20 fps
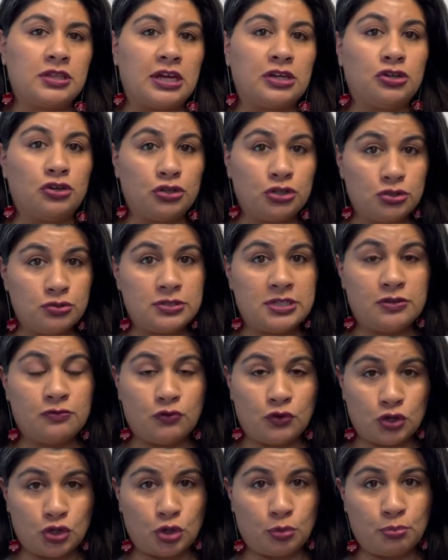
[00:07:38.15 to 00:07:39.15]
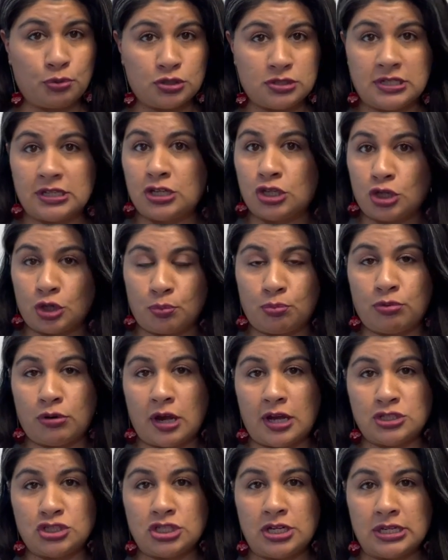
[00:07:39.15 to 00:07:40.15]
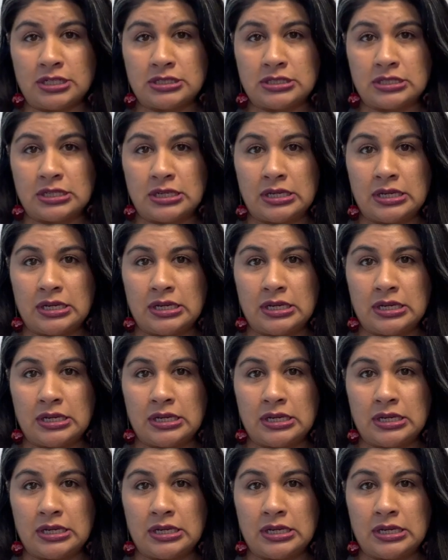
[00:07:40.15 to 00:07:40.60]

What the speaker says: that you're using for your particular project